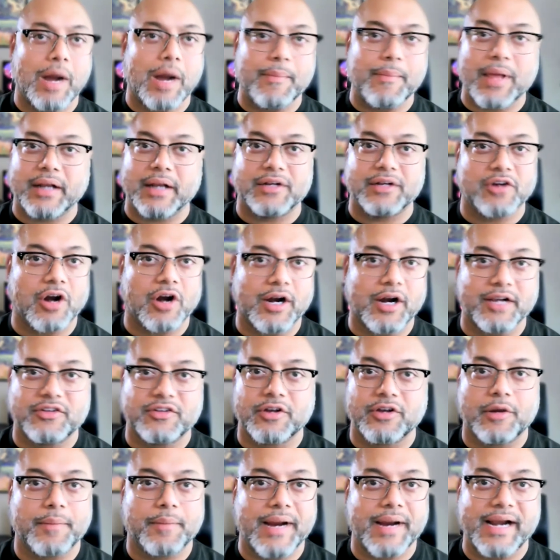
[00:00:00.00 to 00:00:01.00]
I'm not a target
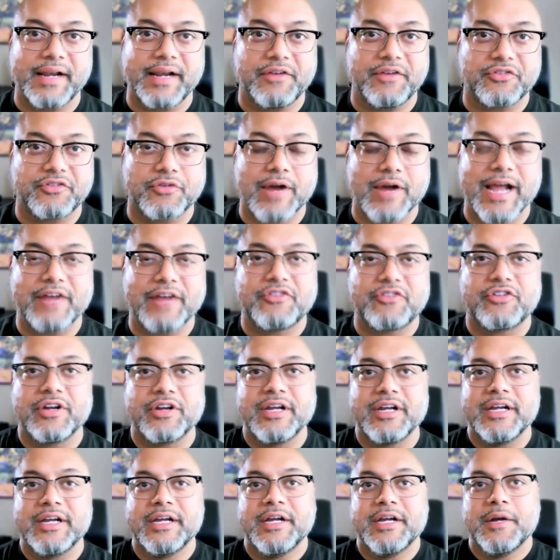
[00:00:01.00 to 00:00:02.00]
setter by any stretch,
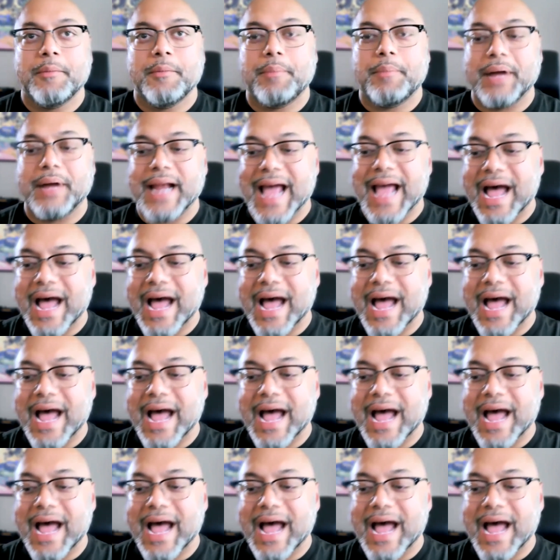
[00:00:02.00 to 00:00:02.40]
but